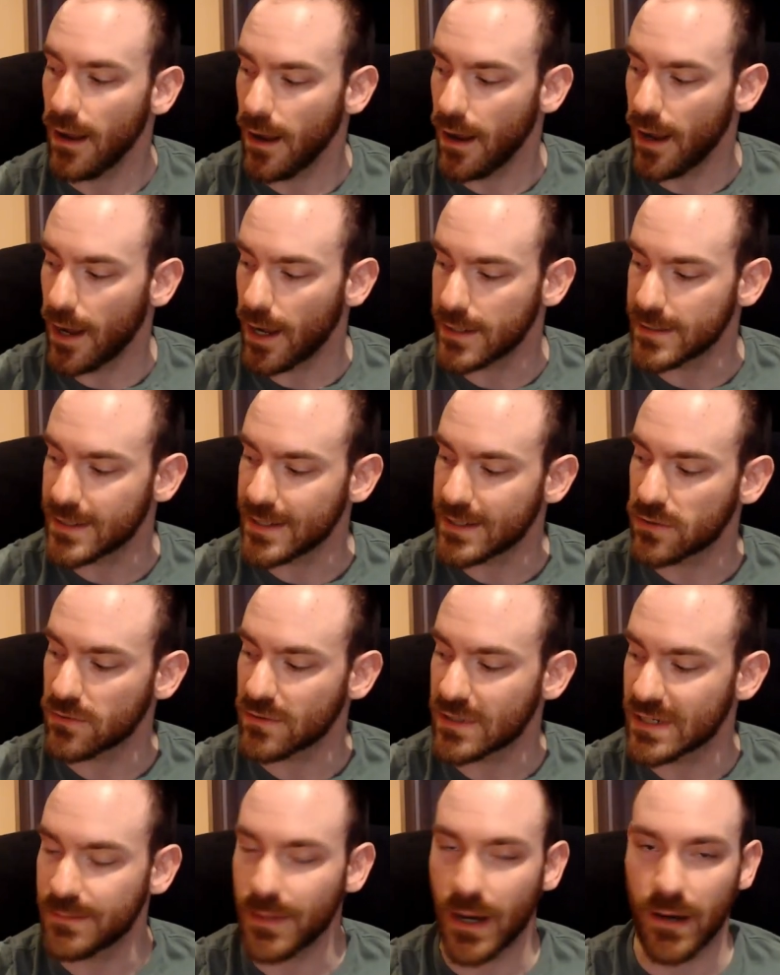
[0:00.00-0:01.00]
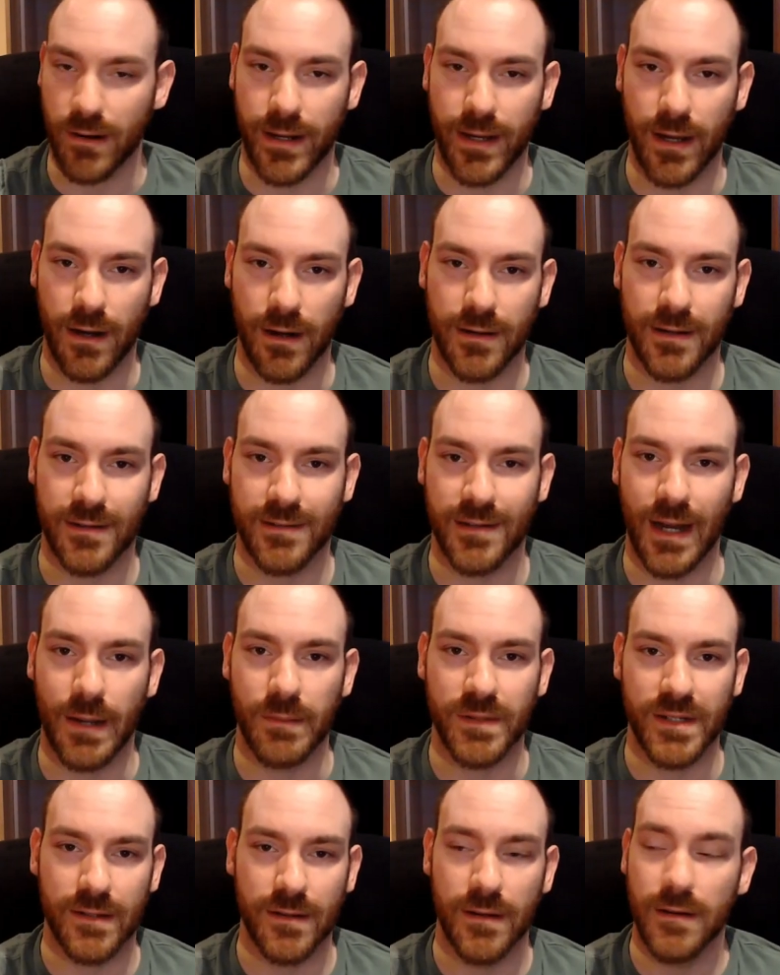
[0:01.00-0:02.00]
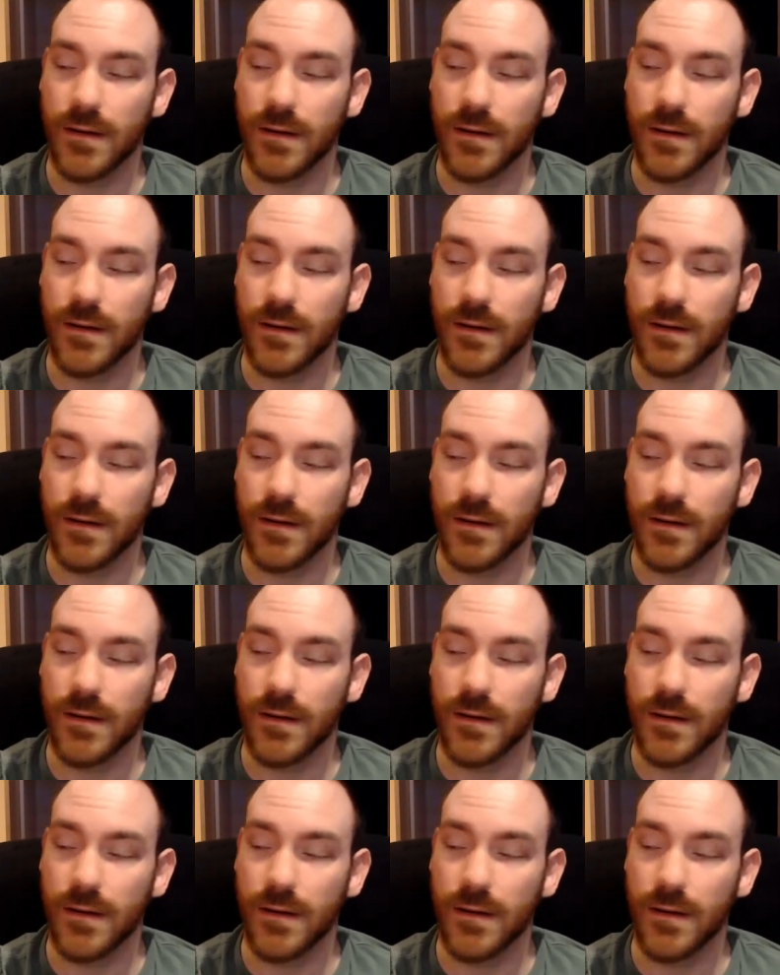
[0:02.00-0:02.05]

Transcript: and he talks about the archetypes